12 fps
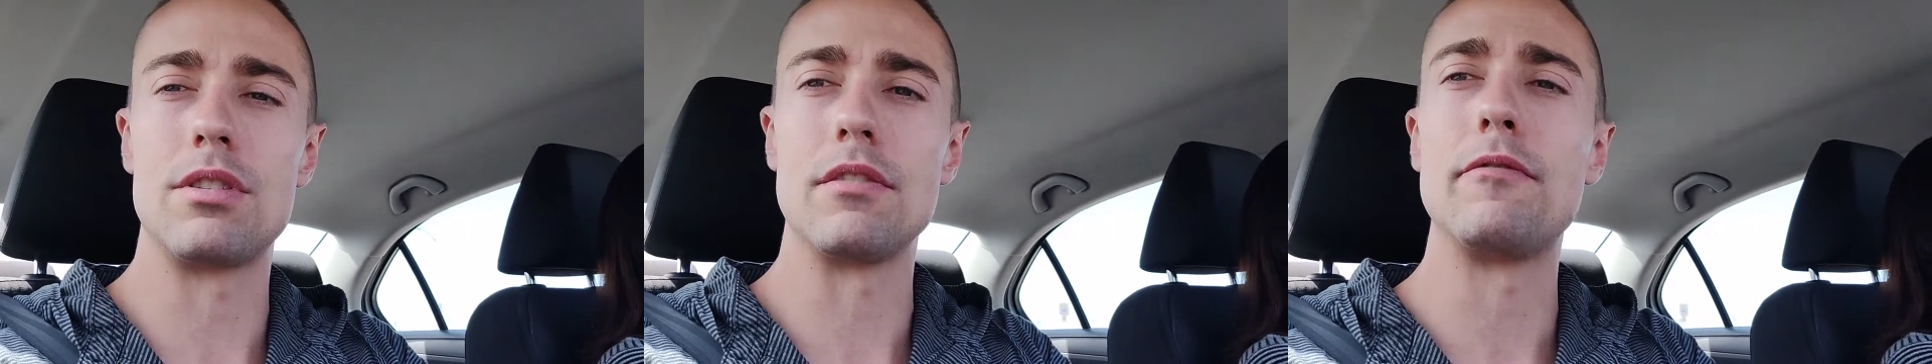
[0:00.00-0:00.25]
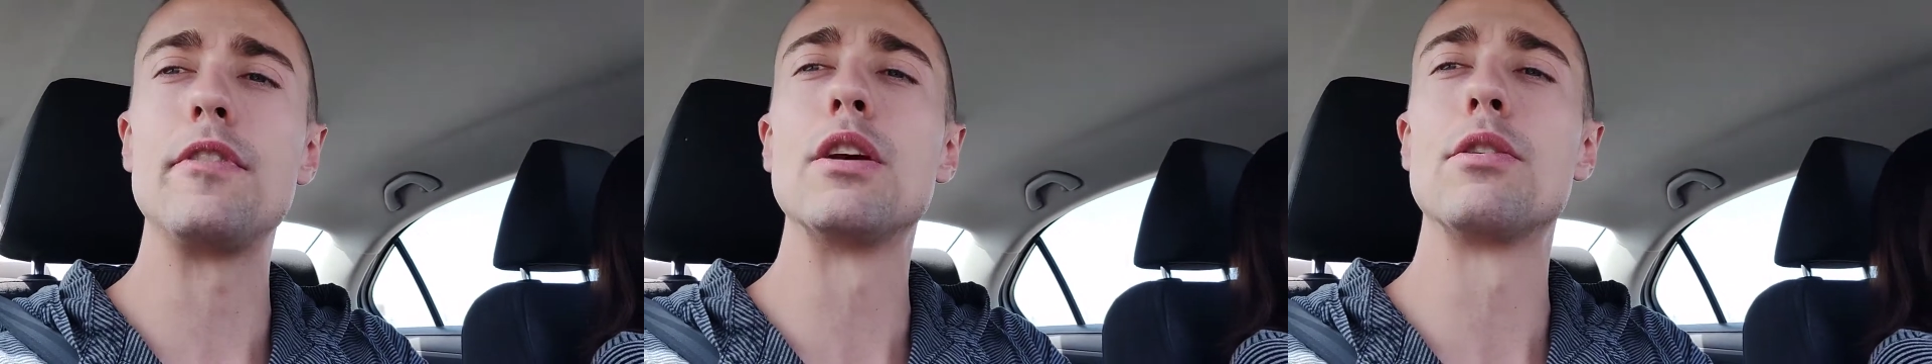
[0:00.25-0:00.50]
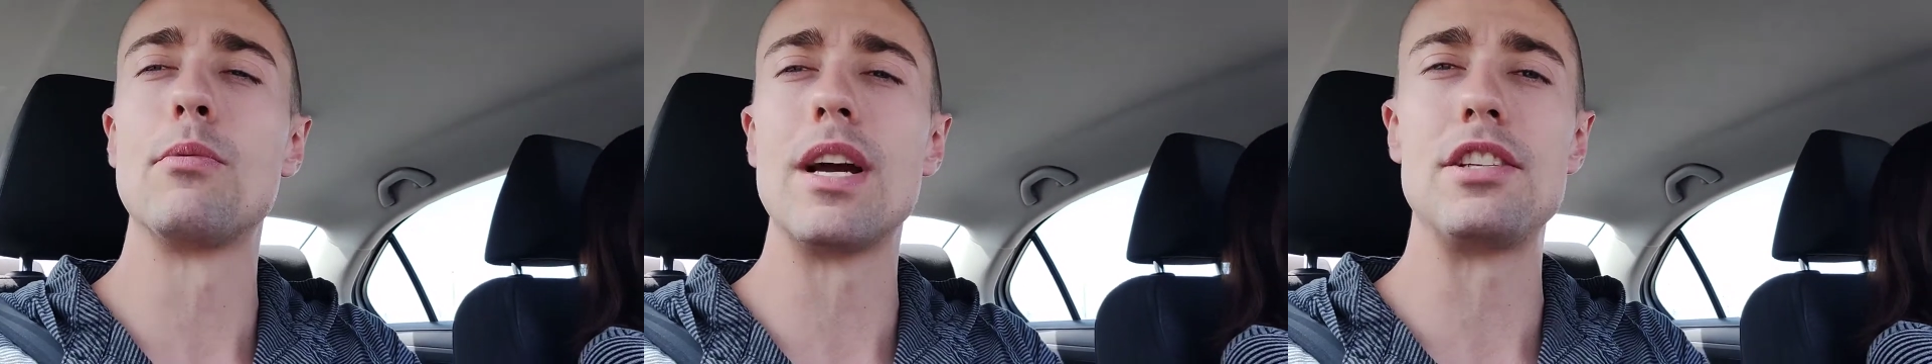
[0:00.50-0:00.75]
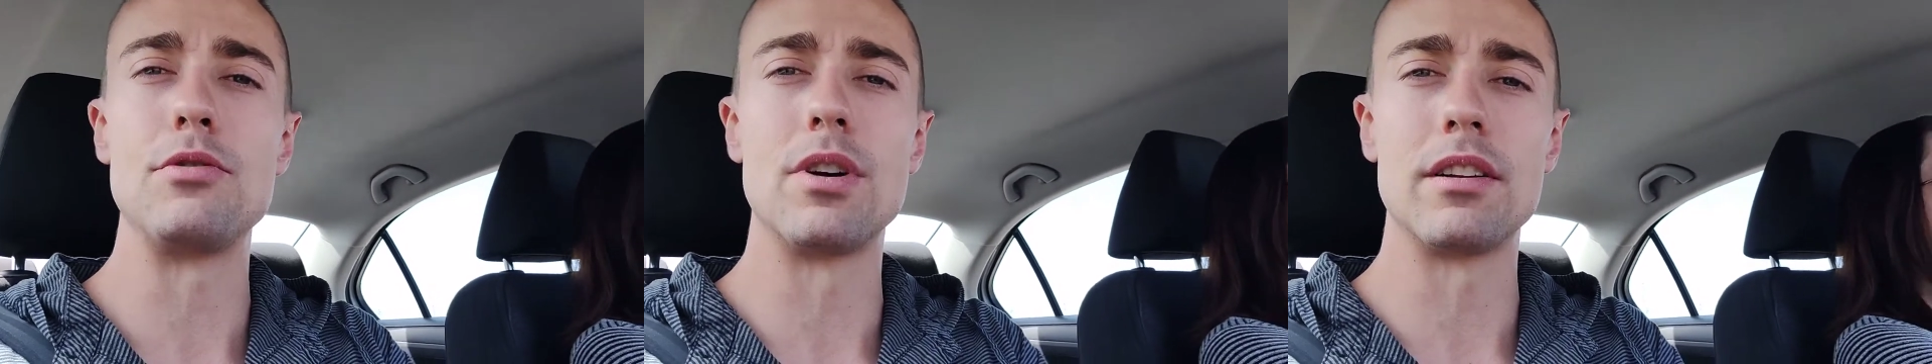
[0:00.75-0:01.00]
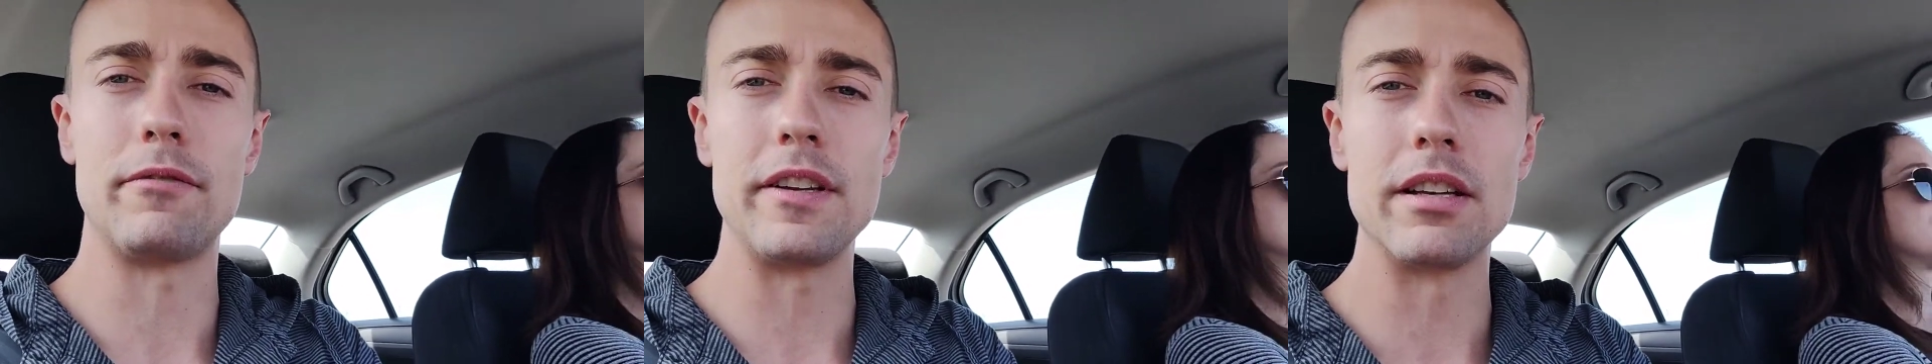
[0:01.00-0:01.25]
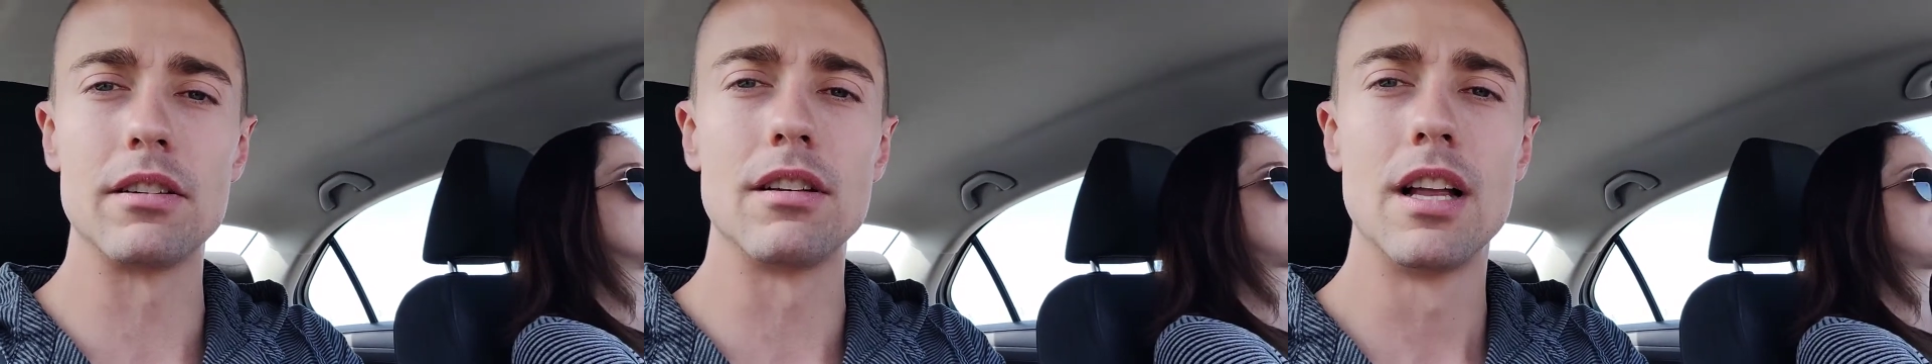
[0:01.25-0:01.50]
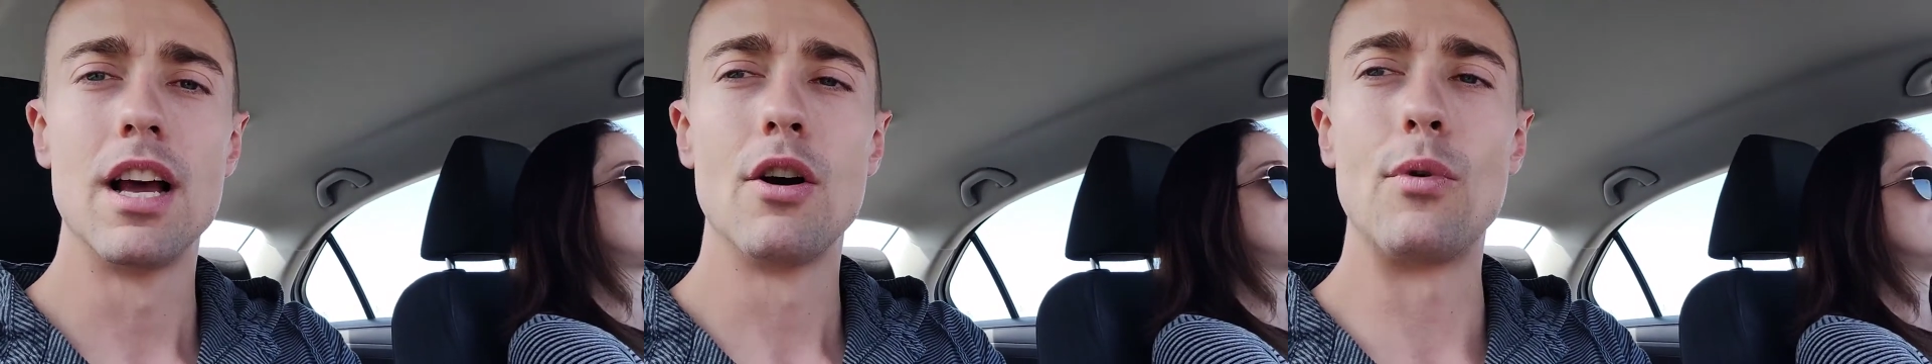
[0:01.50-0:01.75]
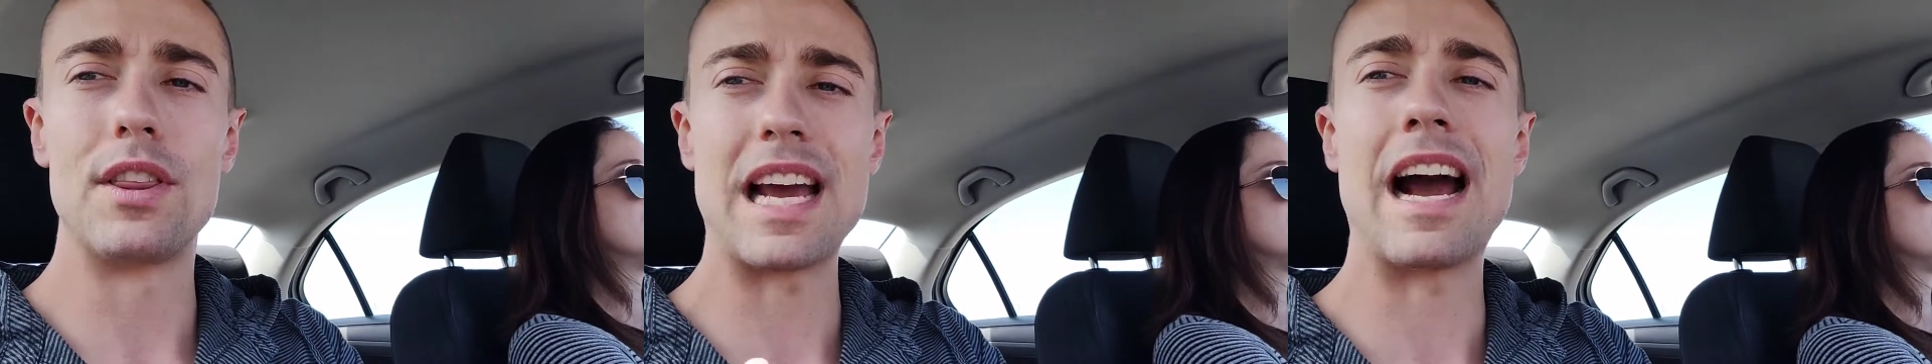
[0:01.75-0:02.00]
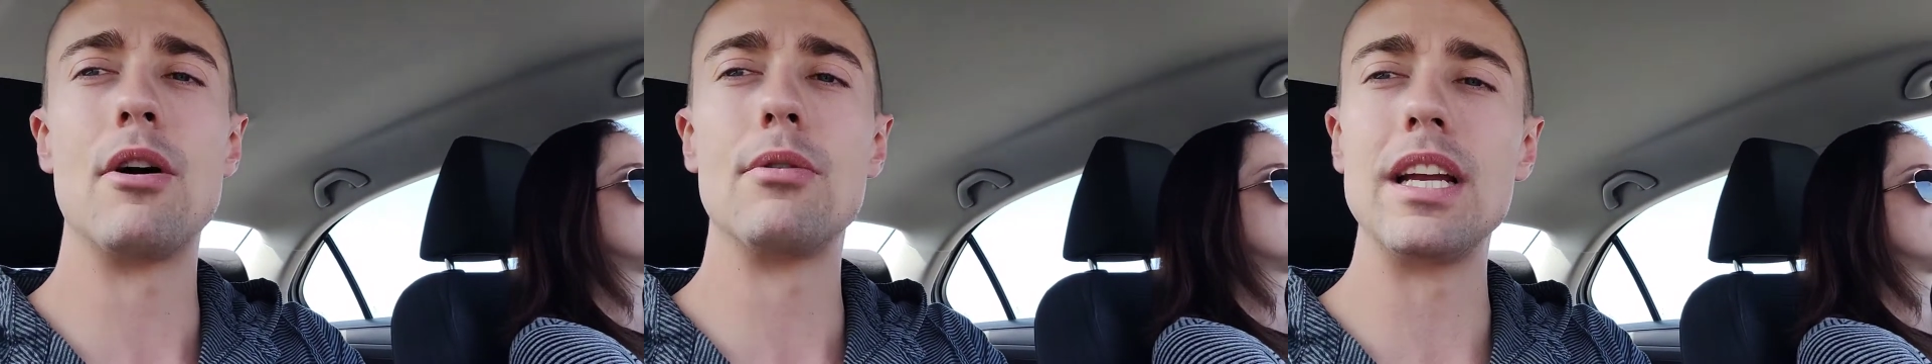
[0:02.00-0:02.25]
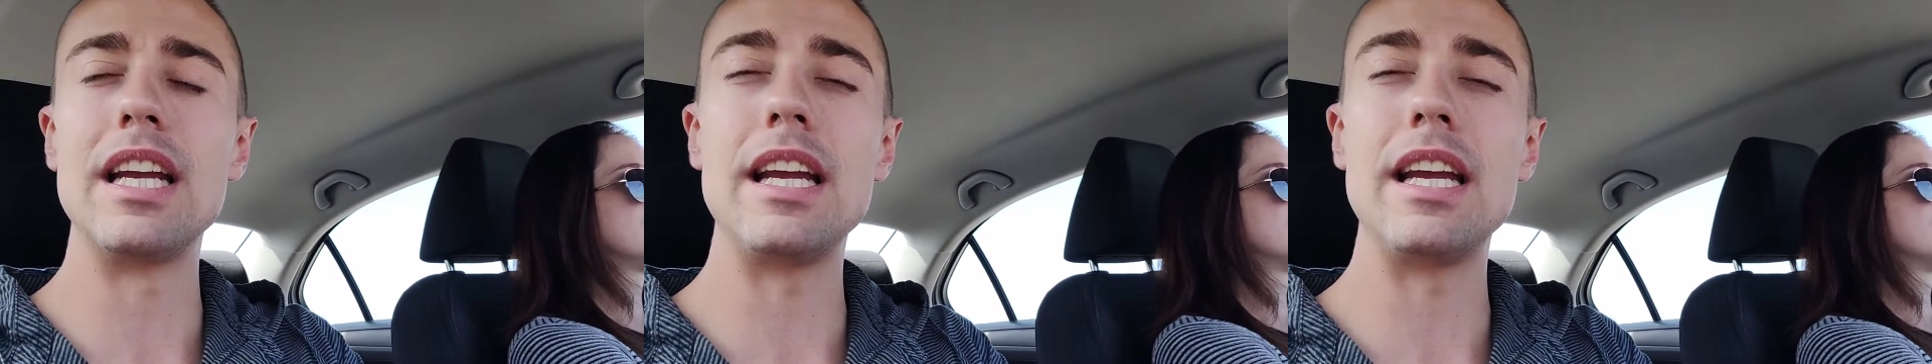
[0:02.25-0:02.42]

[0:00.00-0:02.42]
to feel the ways you want to feel without